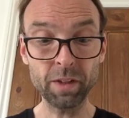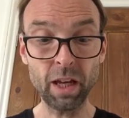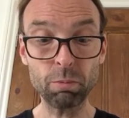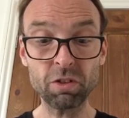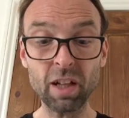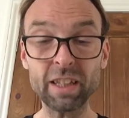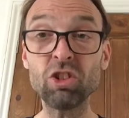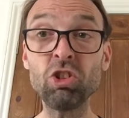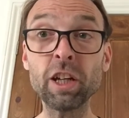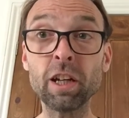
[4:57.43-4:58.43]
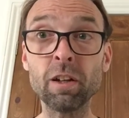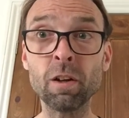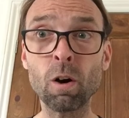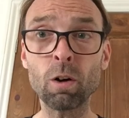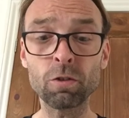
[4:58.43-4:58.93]
It was like a chicken
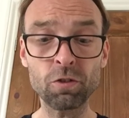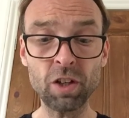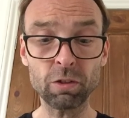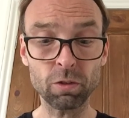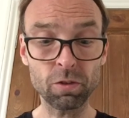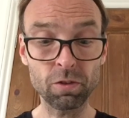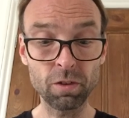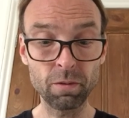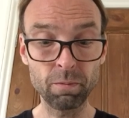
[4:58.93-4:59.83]
on stilts.